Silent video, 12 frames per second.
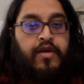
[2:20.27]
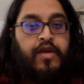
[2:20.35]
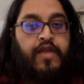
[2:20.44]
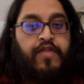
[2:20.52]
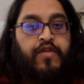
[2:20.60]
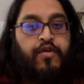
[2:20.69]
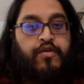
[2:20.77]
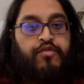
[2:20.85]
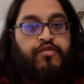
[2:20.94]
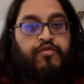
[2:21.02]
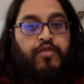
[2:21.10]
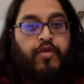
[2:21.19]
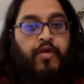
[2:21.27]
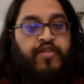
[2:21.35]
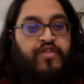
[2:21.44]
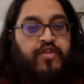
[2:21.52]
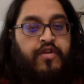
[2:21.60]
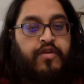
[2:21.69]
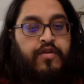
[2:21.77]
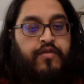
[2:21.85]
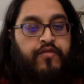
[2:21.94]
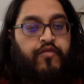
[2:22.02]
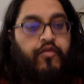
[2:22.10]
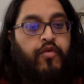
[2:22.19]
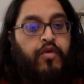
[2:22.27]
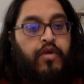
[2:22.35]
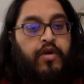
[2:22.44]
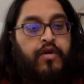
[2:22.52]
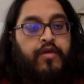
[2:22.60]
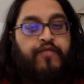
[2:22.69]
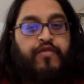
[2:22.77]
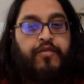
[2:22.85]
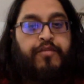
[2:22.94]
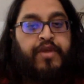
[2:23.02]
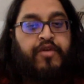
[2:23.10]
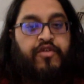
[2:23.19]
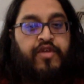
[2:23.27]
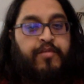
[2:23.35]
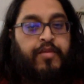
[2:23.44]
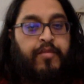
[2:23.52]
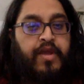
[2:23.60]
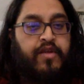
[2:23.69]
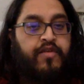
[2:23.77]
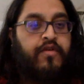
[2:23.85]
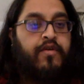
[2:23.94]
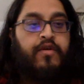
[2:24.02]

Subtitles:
get those requested for Mir to implement,